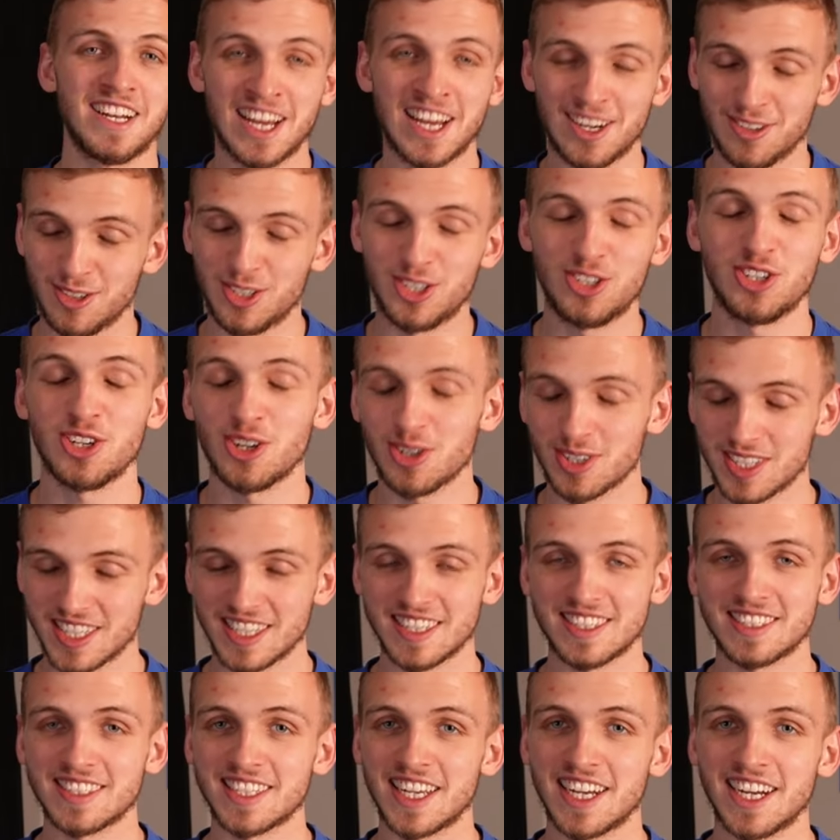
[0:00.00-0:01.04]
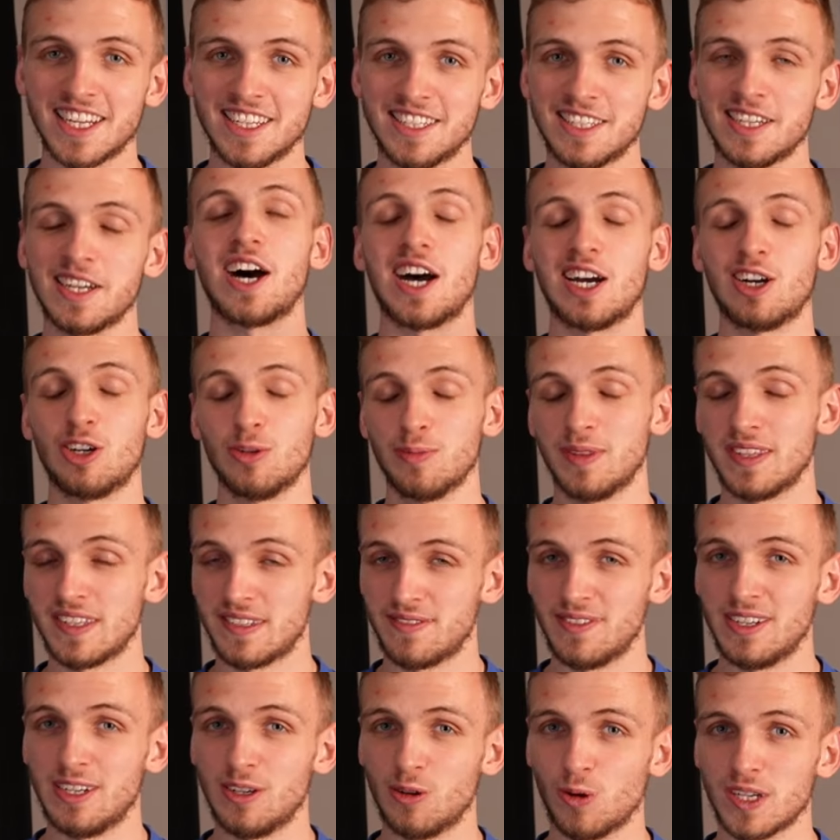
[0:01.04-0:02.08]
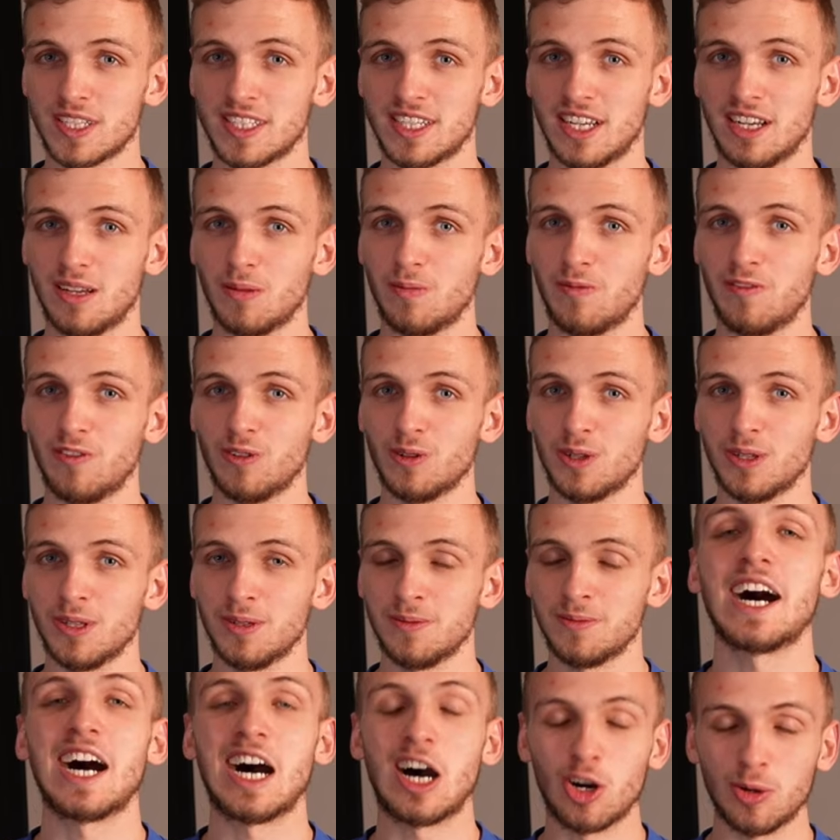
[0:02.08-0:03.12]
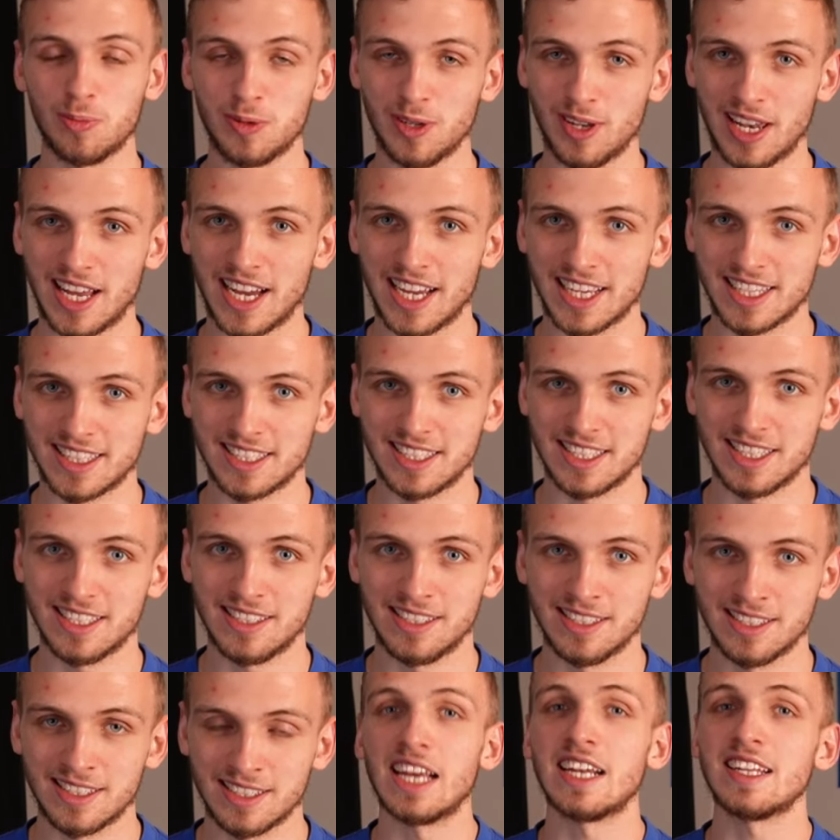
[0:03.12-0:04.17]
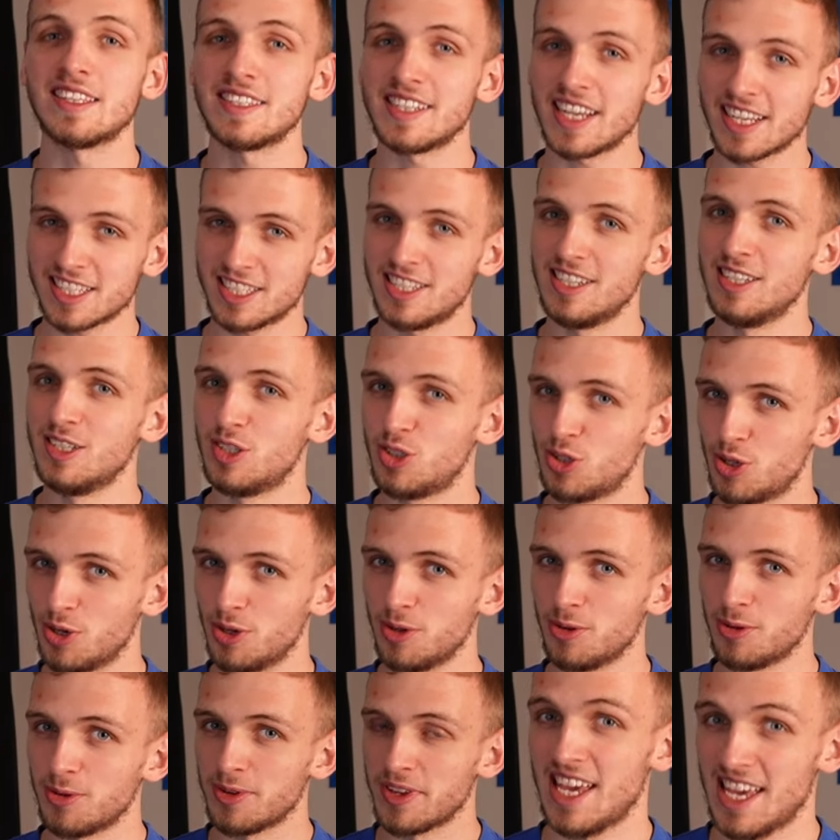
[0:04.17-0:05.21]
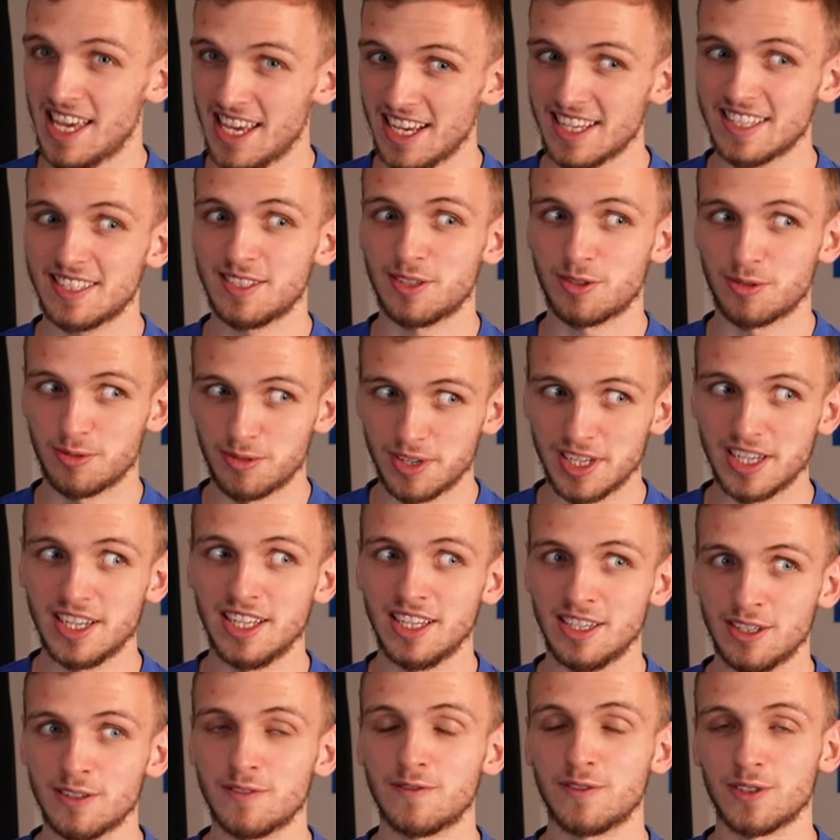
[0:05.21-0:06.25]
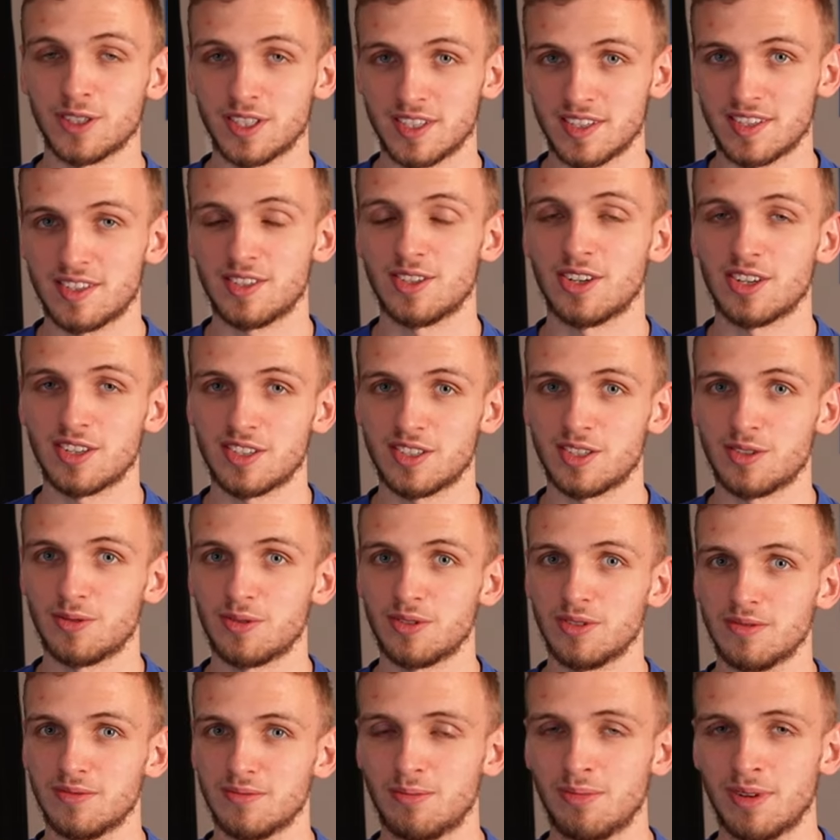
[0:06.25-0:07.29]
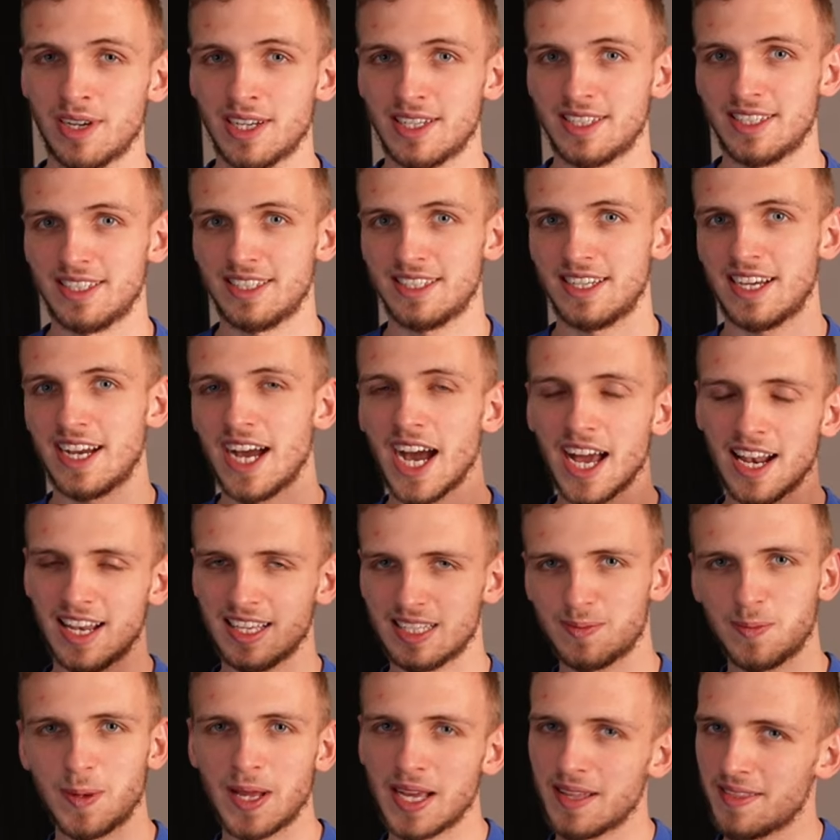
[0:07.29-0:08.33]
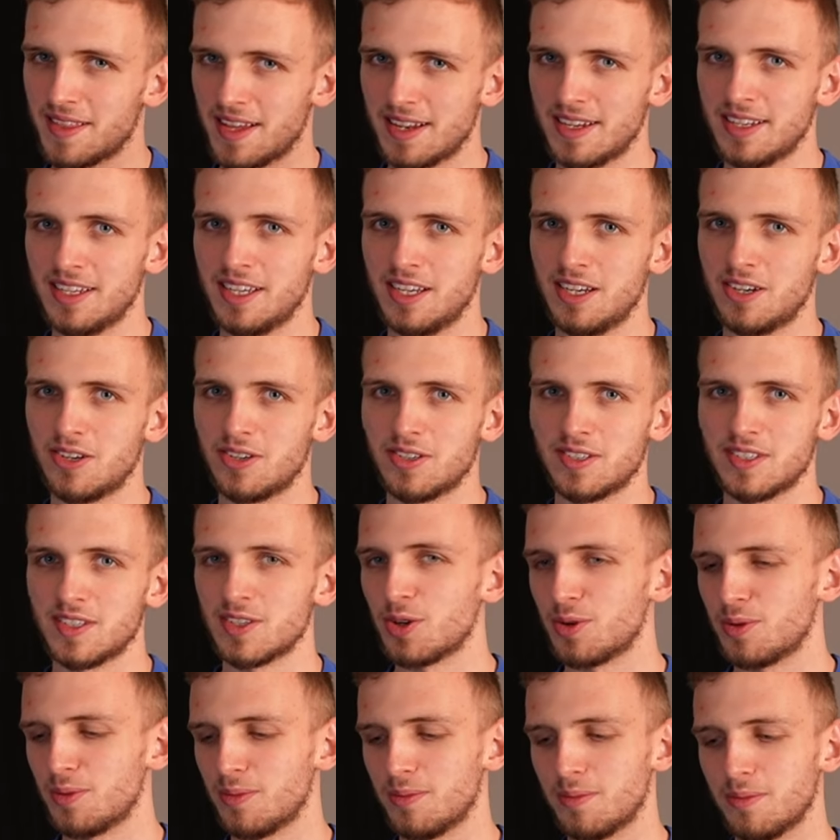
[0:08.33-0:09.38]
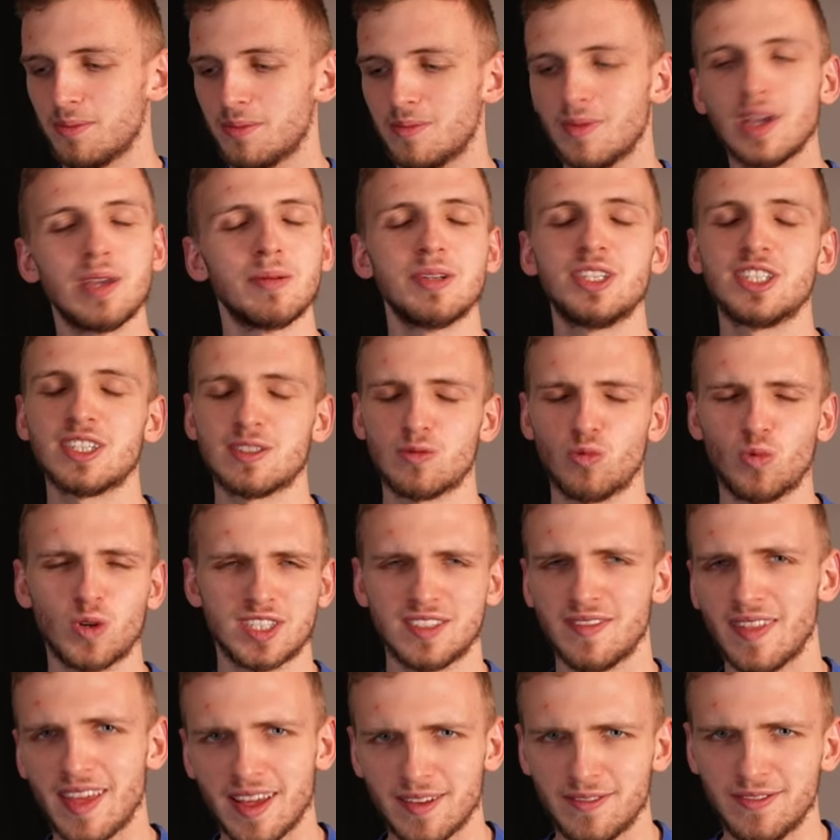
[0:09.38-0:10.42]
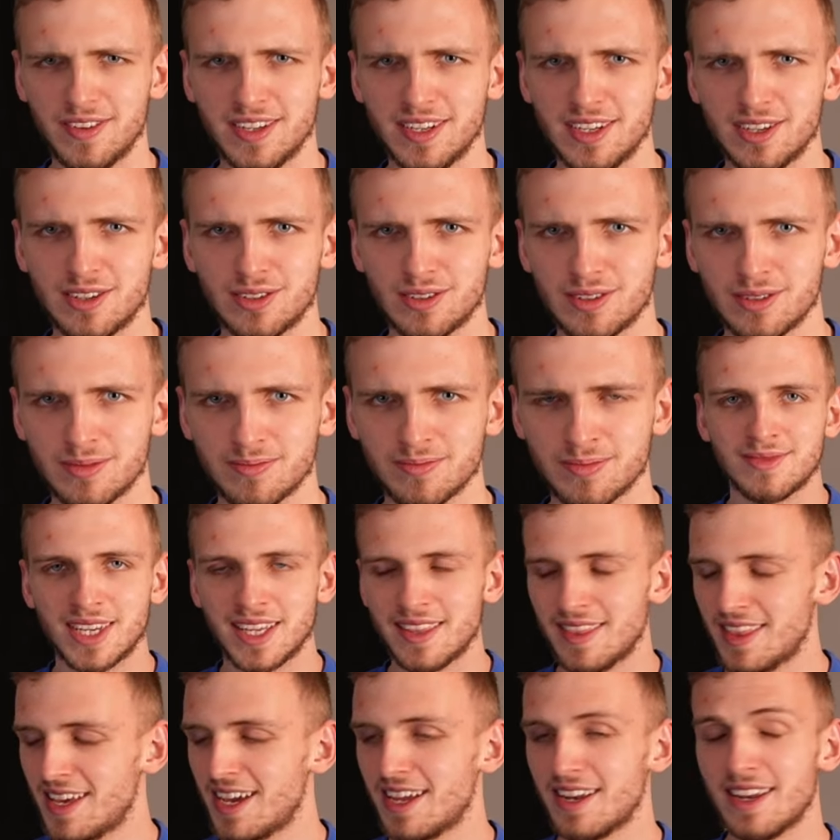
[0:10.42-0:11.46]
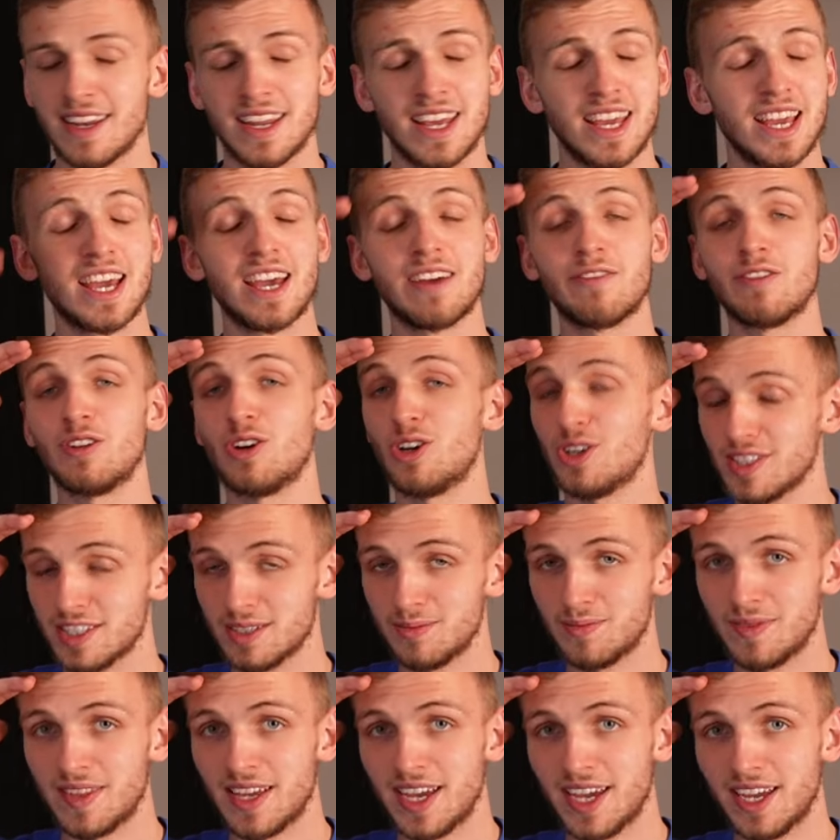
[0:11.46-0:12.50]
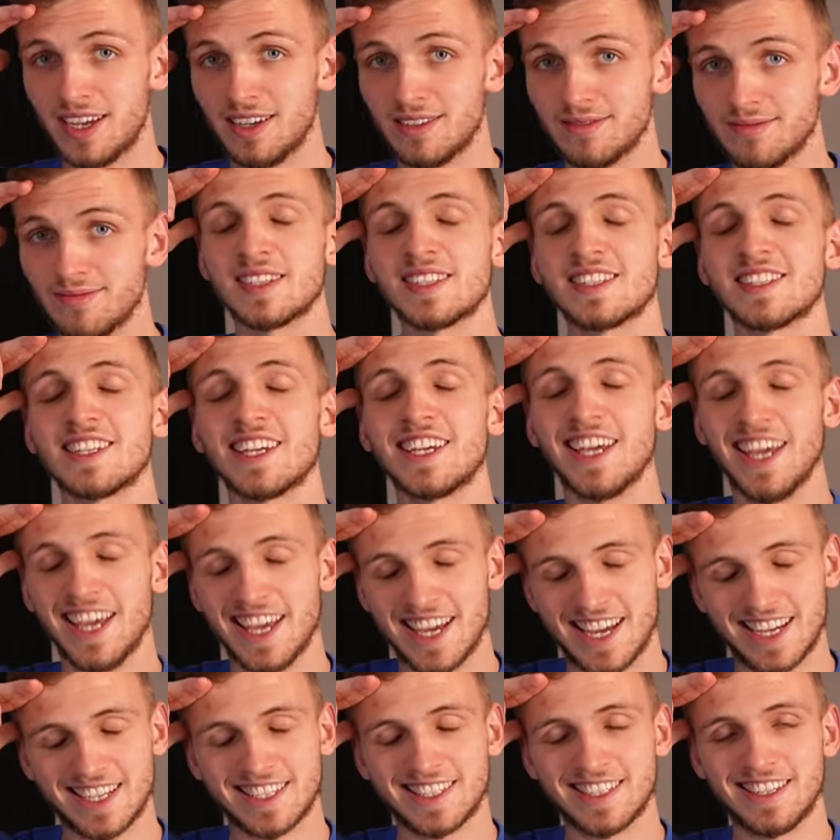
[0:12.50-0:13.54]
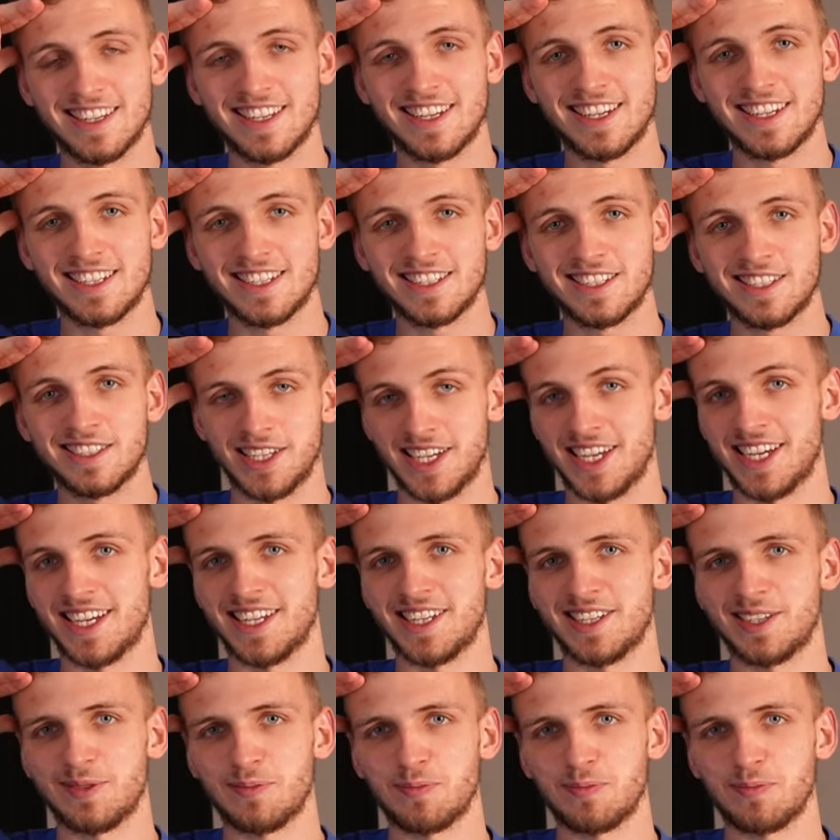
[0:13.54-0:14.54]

Now jokes aside, I hope this video was helpful. I hope you liked it. And it's actually true. Eggs are really good for testosterone, but I'll explain that here. So maybe just watch that video and then have an awesome day. Stay excellent and